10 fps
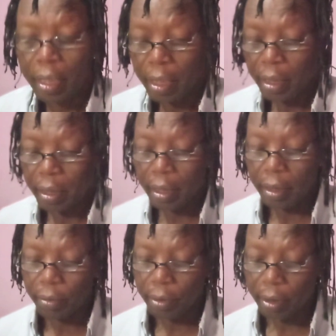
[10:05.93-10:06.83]
And
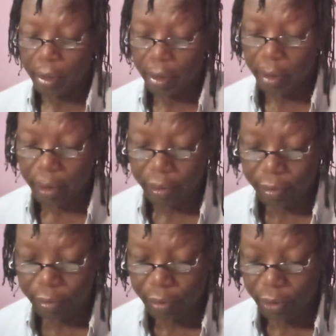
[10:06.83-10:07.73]
then when
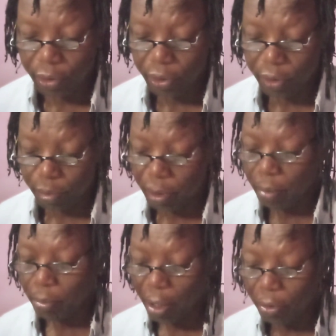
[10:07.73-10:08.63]
it's
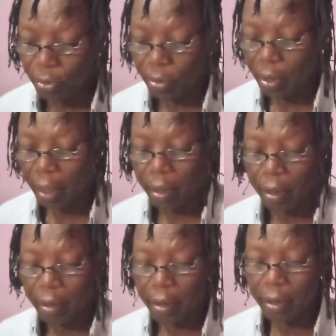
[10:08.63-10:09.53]
being bound
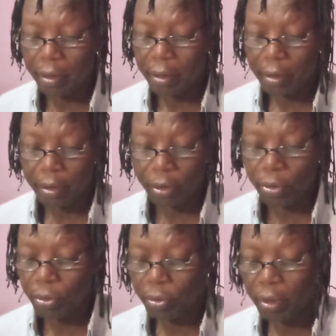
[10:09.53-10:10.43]
together, that's
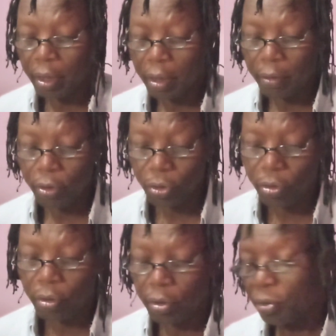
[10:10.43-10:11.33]
due to the
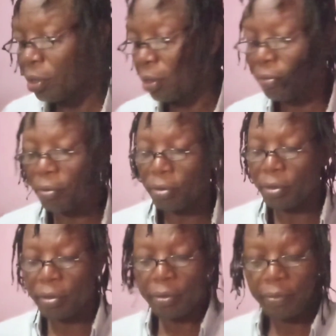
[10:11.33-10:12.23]
strong nuclear force.